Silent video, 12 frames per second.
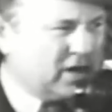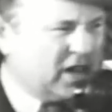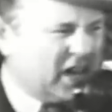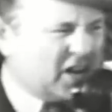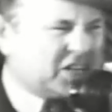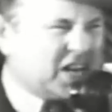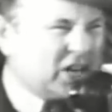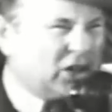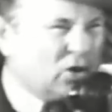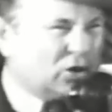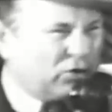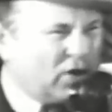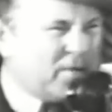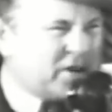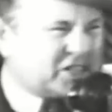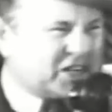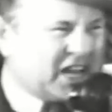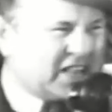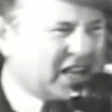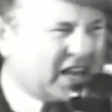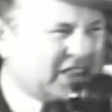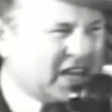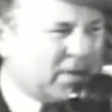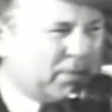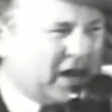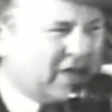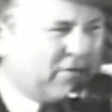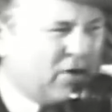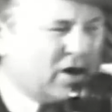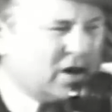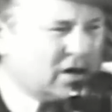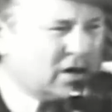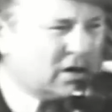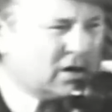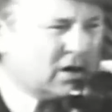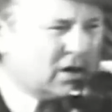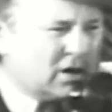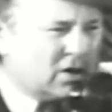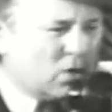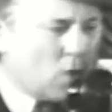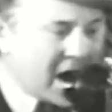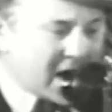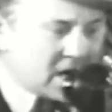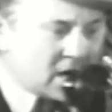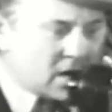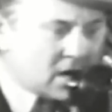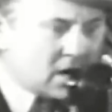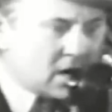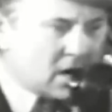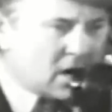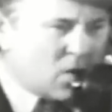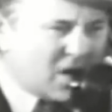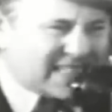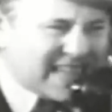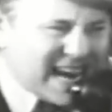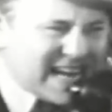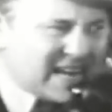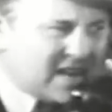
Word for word: It'll take you three months to get that thing paid for. What? What's that?